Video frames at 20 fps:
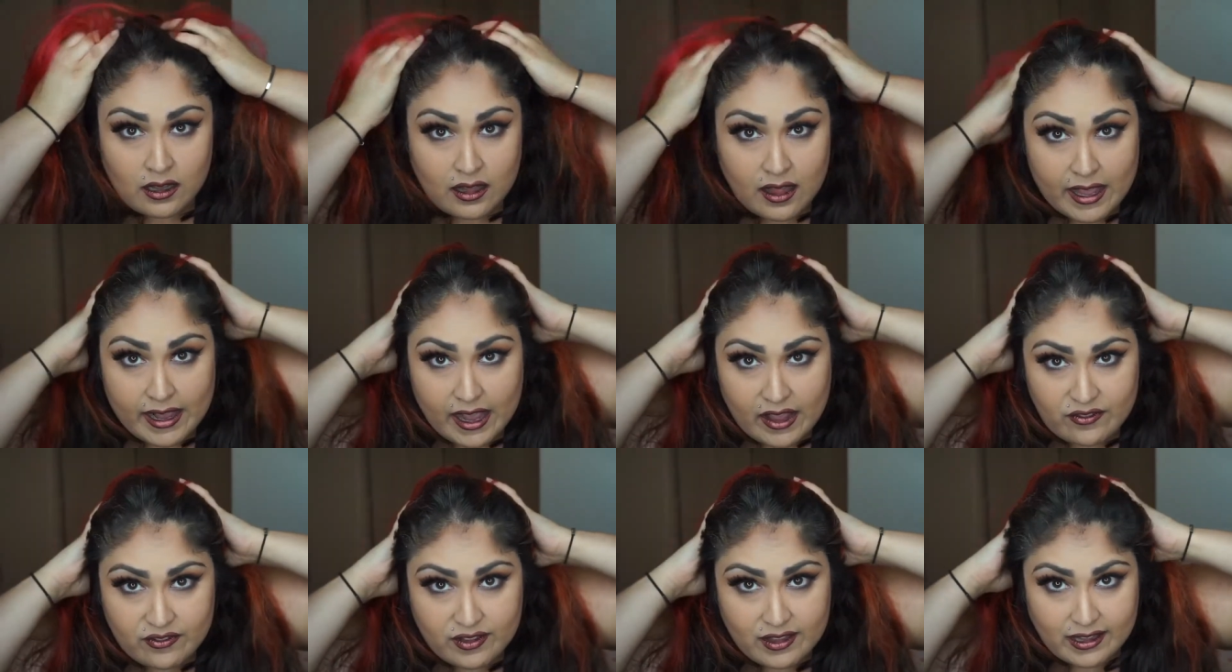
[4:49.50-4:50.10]
Like
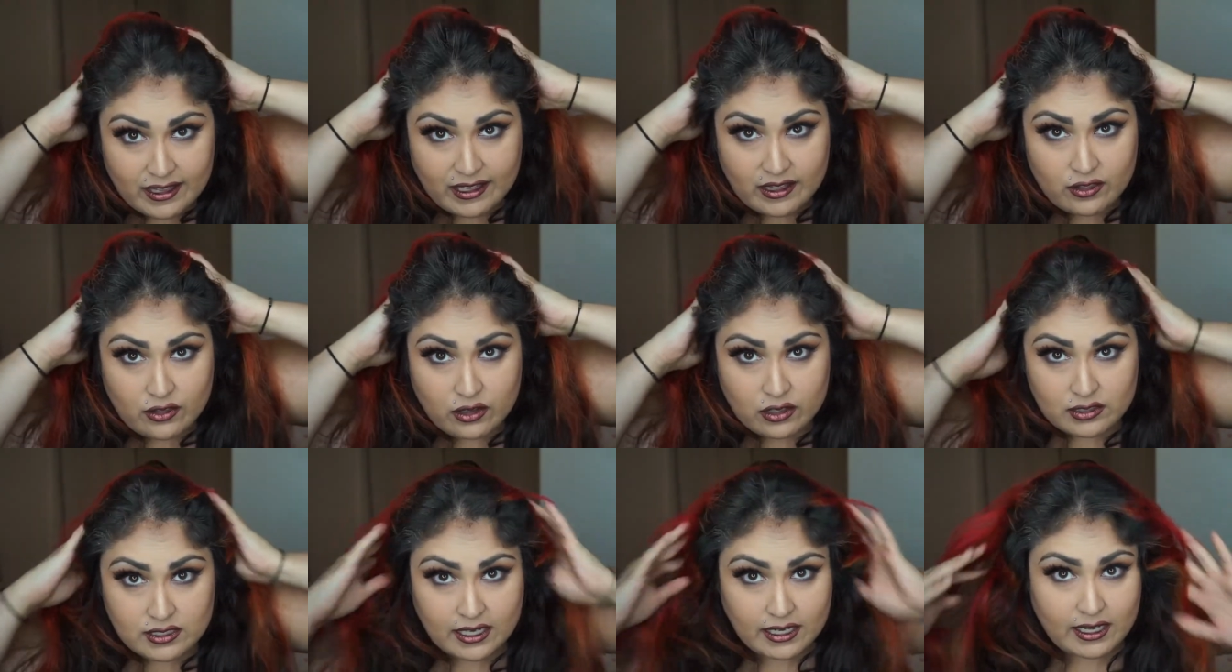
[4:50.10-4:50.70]
I feel like it
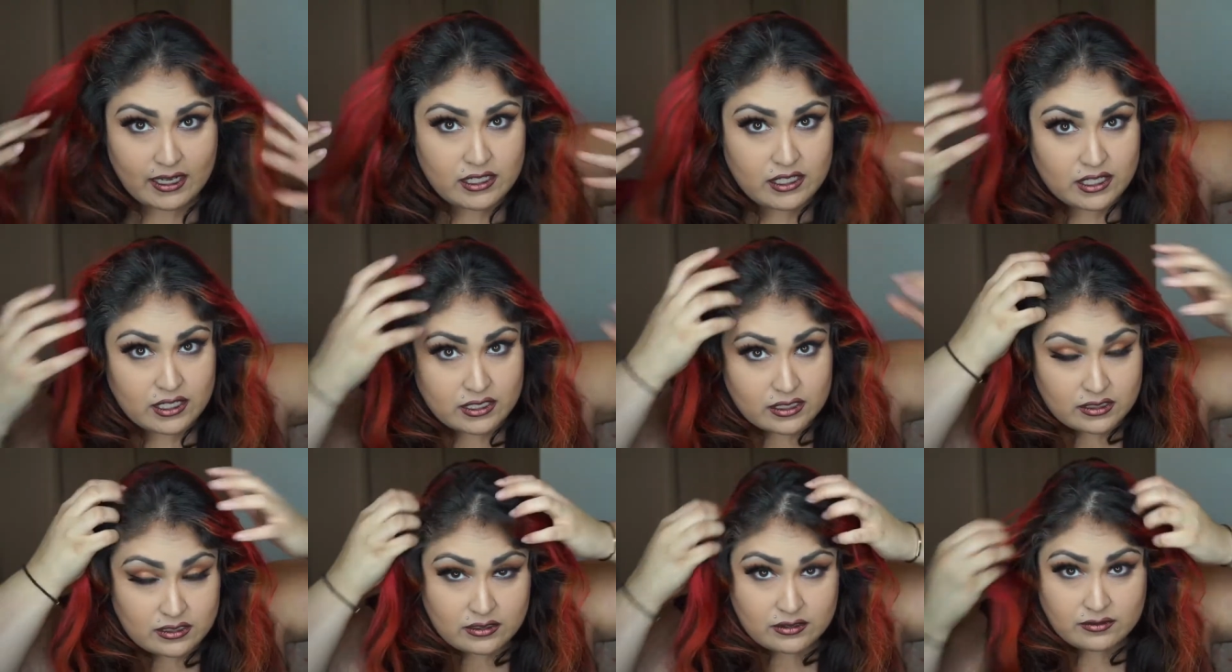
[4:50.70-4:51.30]
looks like I
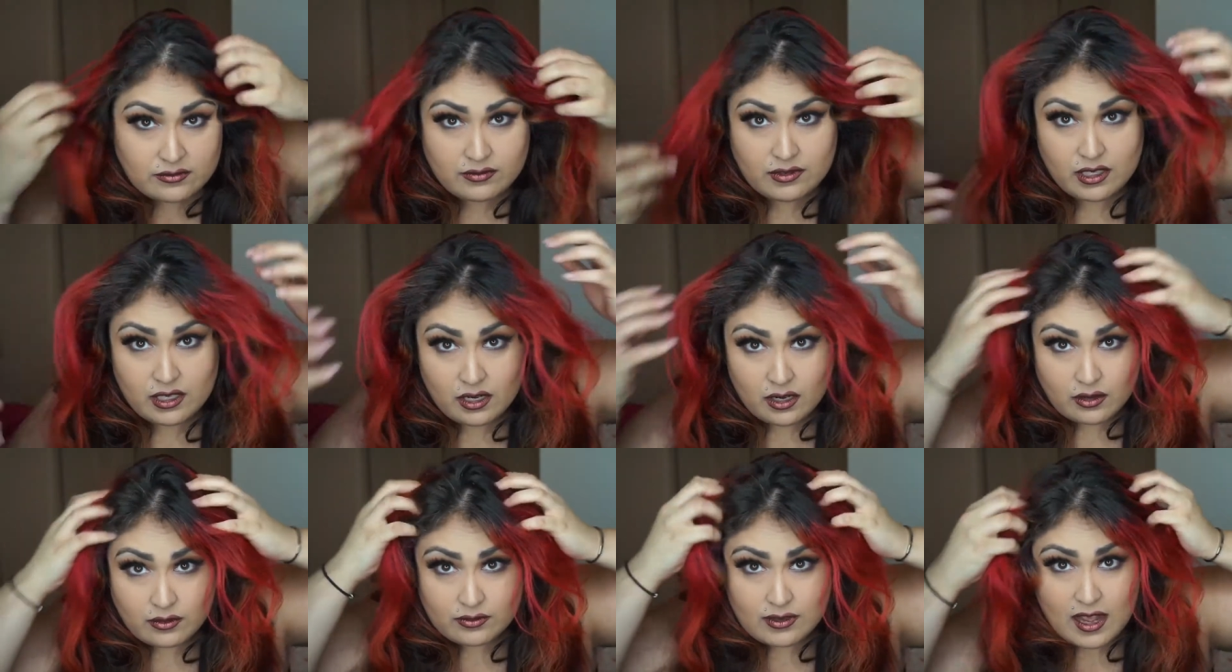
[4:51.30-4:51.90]
just, you
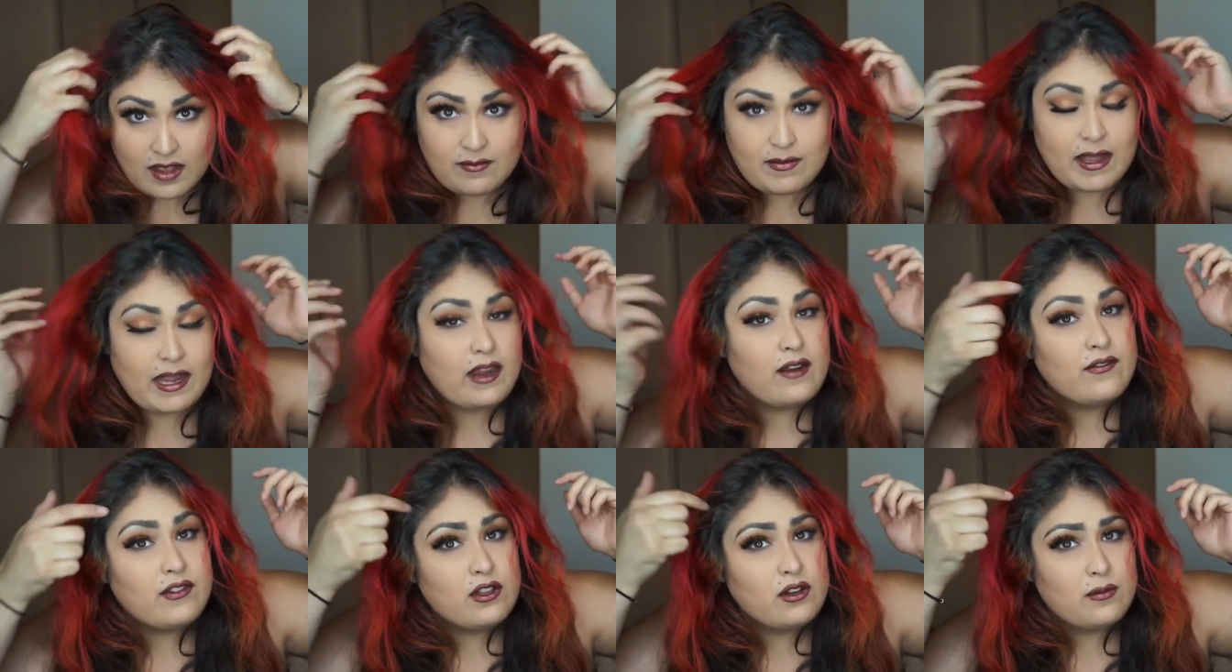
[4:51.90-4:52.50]
know, have my
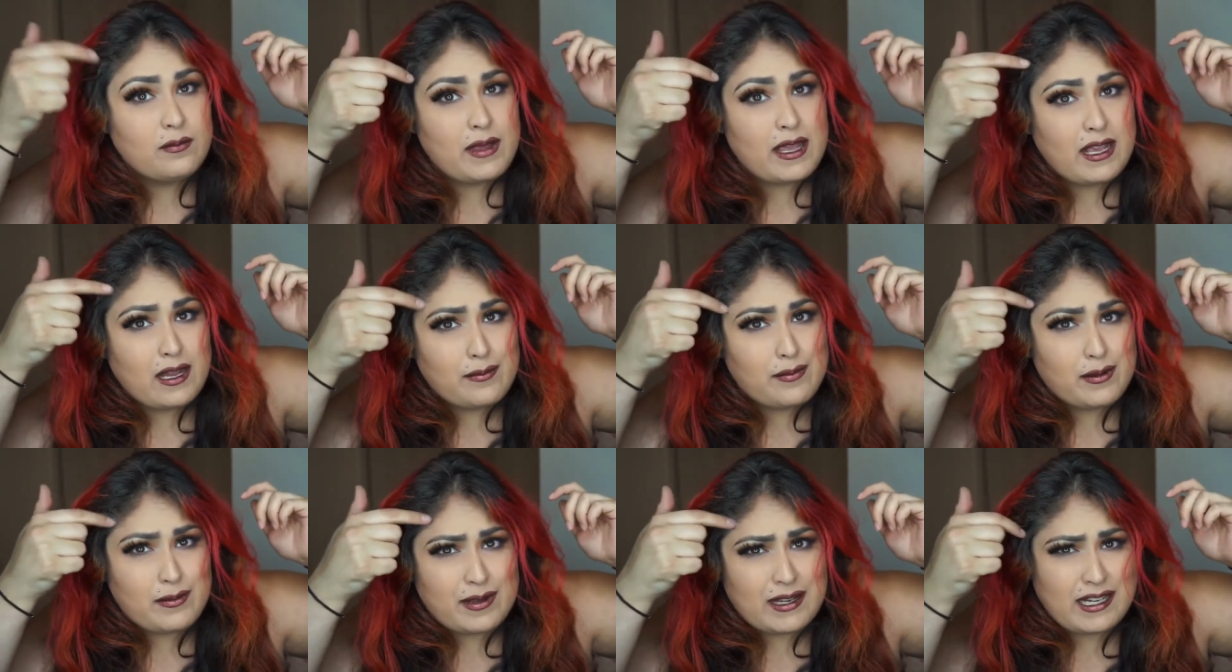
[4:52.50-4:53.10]
hair, I have a little
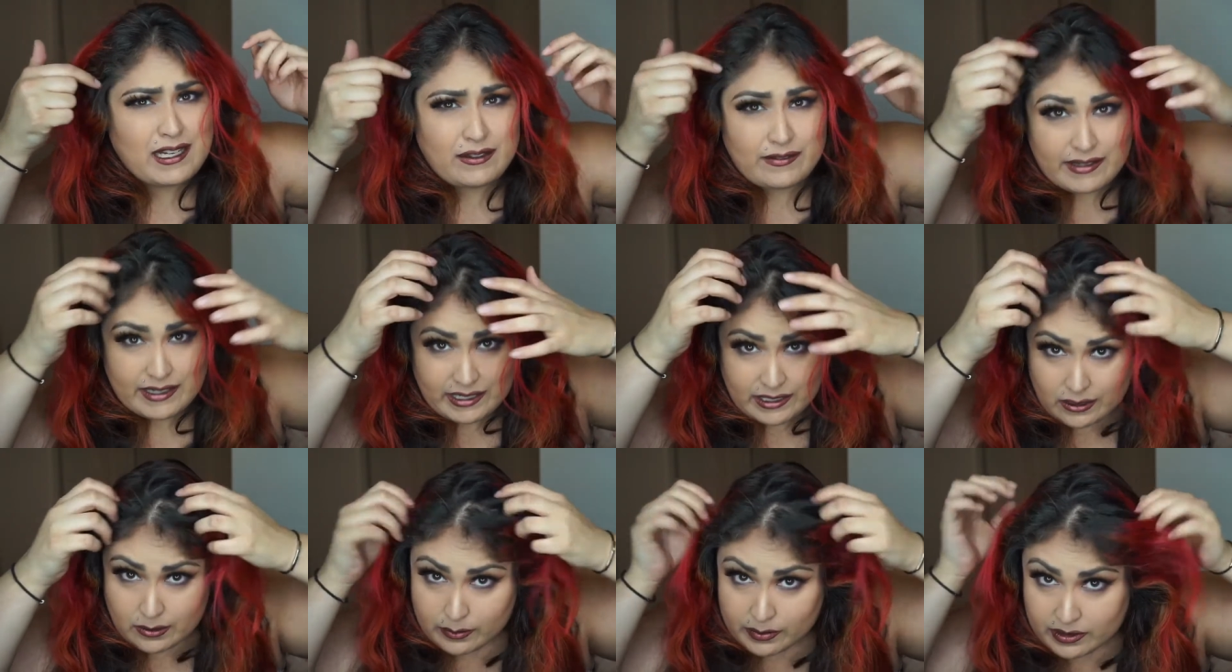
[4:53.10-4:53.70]
makeup in my hair
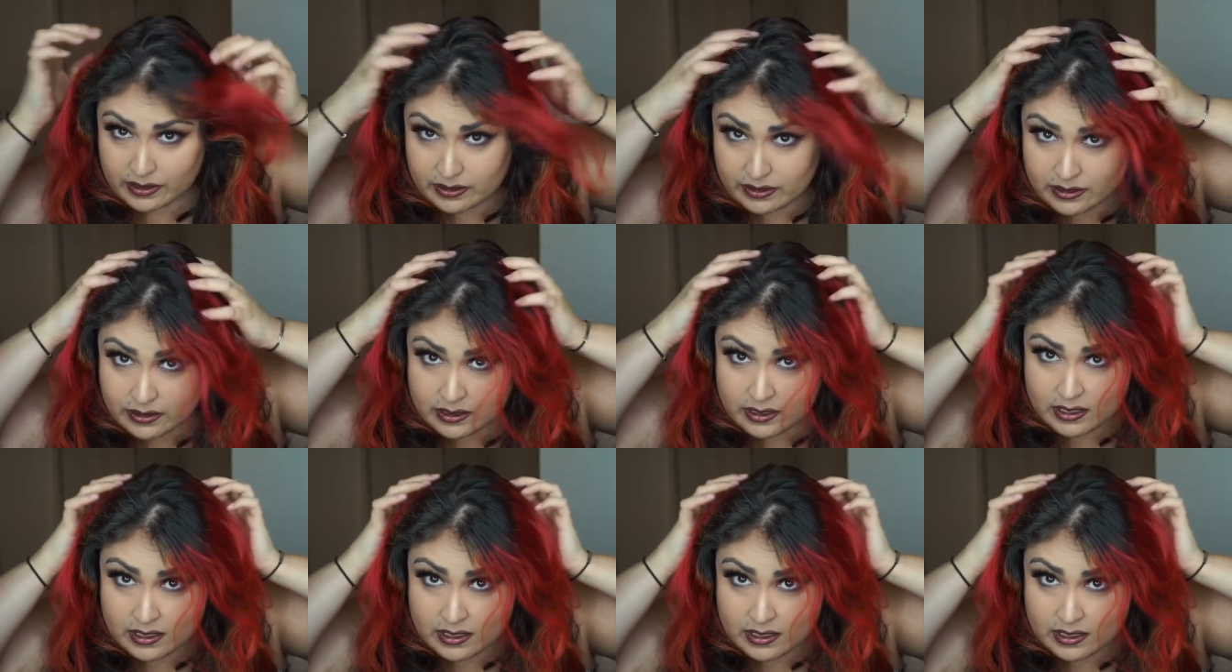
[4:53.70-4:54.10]
right here, but